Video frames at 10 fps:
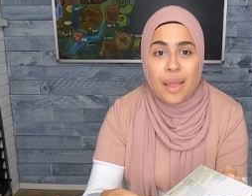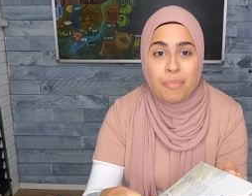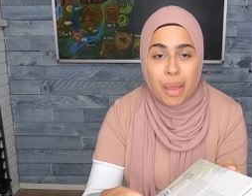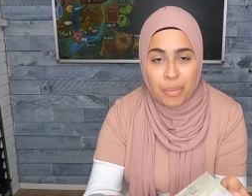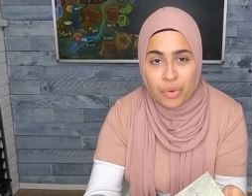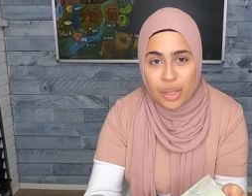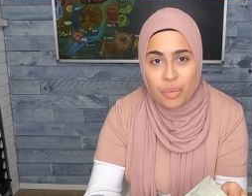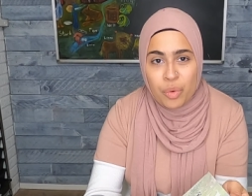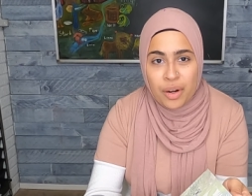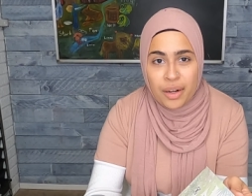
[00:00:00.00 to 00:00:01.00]
memory
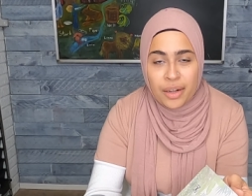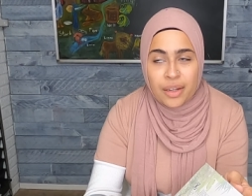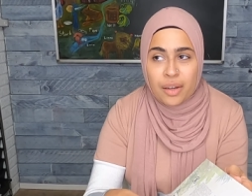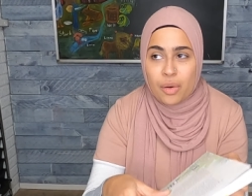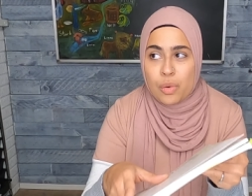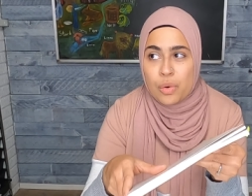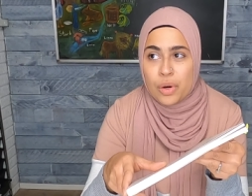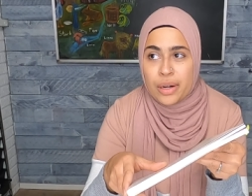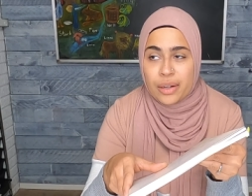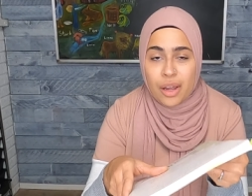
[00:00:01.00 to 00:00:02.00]
work
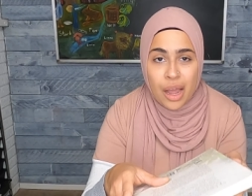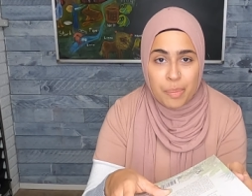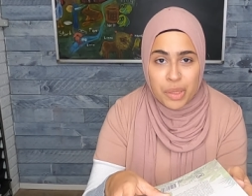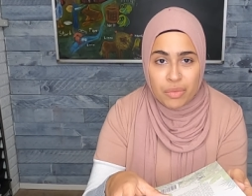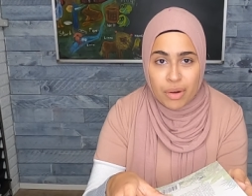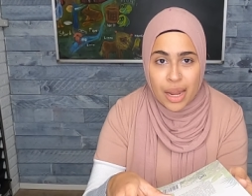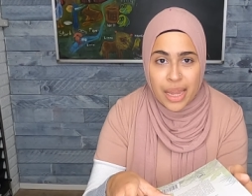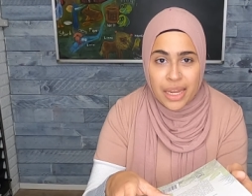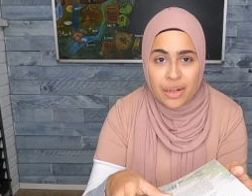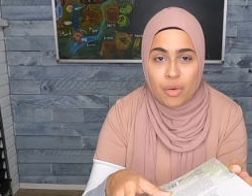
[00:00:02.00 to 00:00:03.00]
or
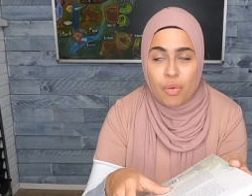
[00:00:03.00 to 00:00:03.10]
copyright,